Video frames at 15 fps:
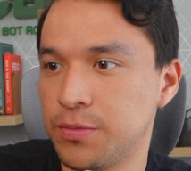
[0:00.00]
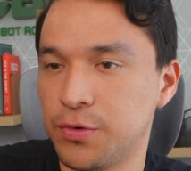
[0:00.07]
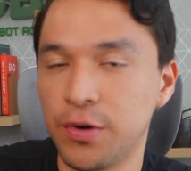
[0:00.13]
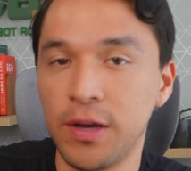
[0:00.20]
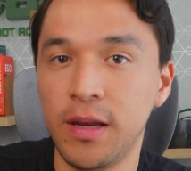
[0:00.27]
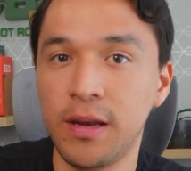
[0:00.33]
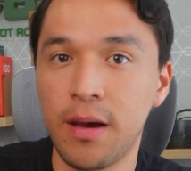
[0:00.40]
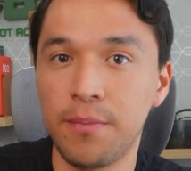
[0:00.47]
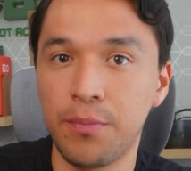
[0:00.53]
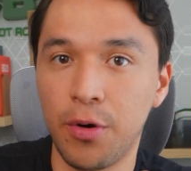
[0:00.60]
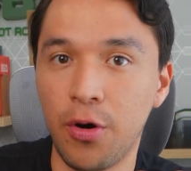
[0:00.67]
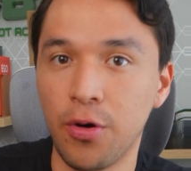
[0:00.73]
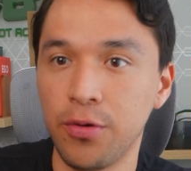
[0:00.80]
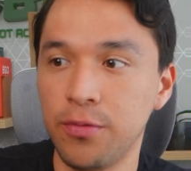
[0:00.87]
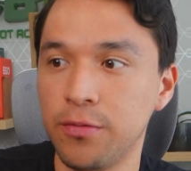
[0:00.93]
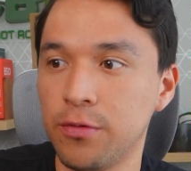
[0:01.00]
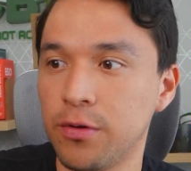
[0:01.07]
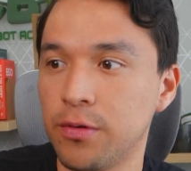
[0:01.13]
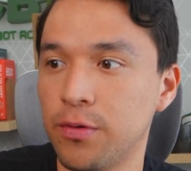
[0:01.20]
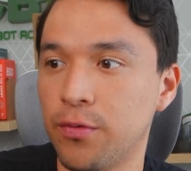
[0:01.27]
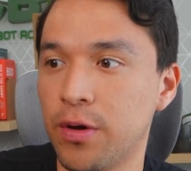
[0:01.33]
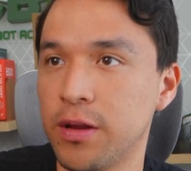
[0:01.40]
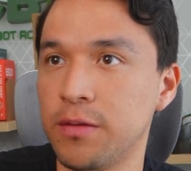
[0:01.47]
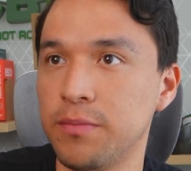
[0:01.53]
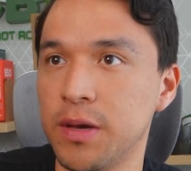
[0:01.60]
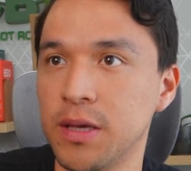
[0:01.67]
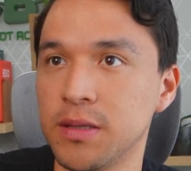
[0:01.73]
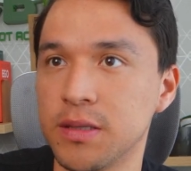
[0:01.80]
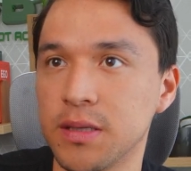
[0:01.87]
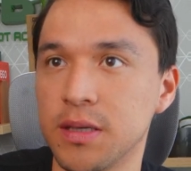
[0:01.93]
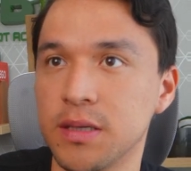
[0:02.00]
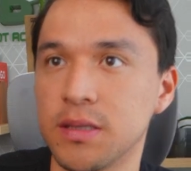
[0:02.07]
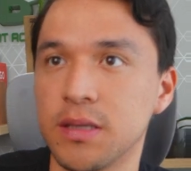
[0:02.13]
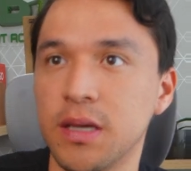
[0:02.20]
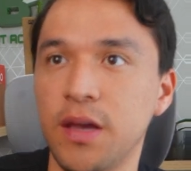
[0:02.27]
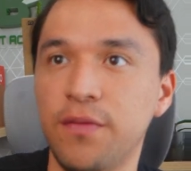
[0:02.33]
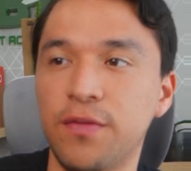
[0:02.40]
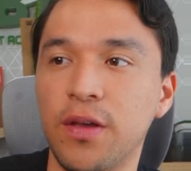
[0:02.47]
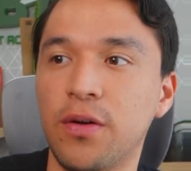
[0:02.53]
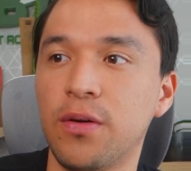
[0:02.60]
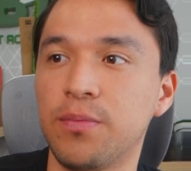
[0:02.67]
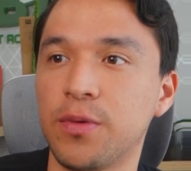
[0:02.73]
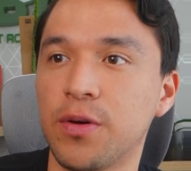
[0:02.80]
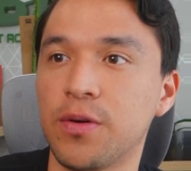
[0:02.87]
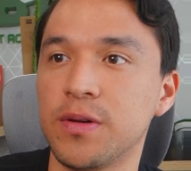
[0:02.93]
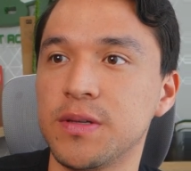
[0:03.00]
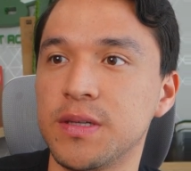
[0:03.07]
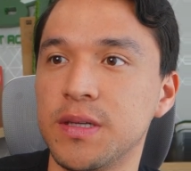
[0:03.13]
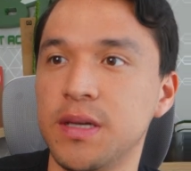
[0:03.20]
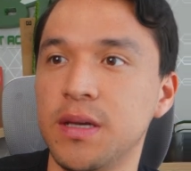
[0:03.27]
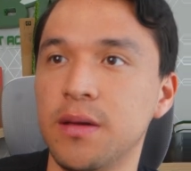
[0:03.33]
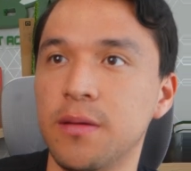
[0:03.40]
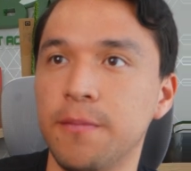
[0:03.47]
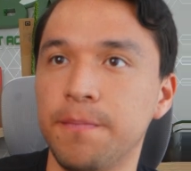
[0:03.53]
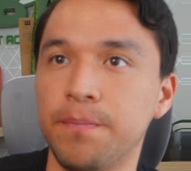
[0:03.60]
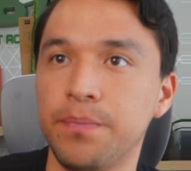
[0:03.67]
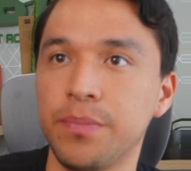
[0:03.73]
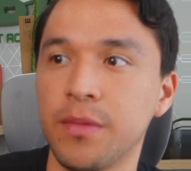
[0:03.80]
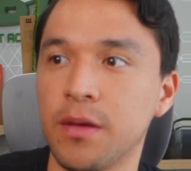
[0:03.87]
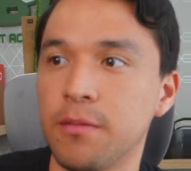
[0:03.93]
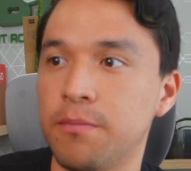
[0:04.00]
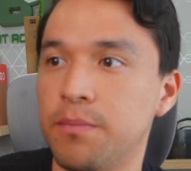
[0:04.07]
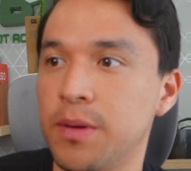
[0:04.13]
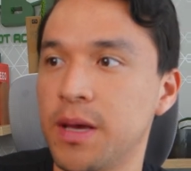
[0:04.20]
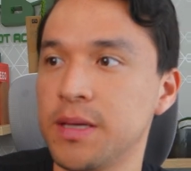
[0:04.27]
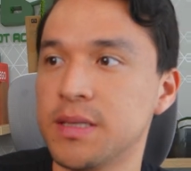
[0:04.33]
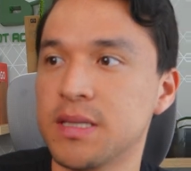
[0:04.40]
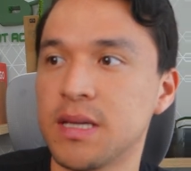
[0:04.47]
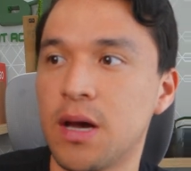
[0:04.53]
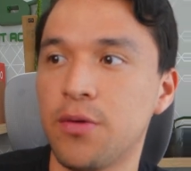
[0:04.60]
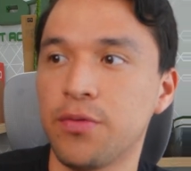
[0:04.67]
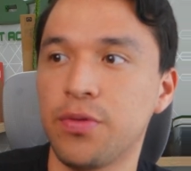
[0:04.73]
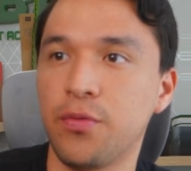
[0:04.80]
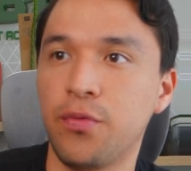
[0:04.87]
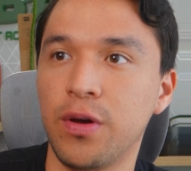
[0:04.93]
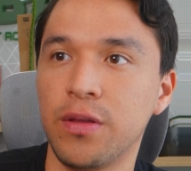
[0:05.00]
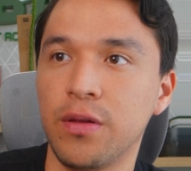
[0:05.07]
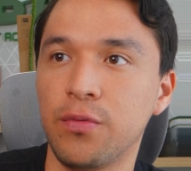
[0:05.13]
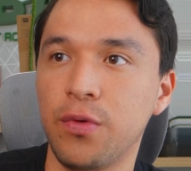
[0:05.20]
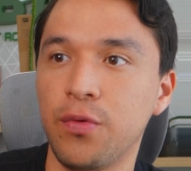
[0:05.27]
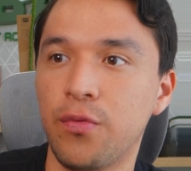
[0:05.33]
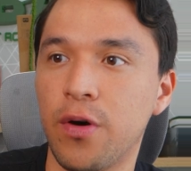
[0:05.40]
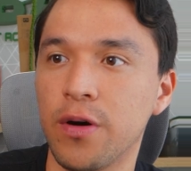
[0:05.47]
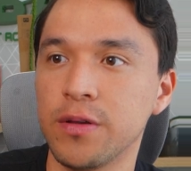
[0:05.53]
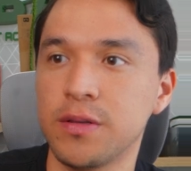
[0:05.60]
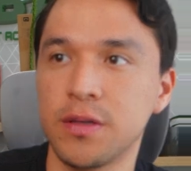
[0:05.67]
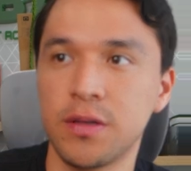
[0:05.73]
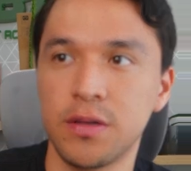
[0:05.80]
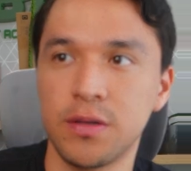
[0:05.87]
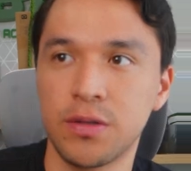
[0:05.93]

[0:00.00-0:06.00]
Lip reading: Trailing up on, what it means is if the cryptocurrency plays out the way that we want.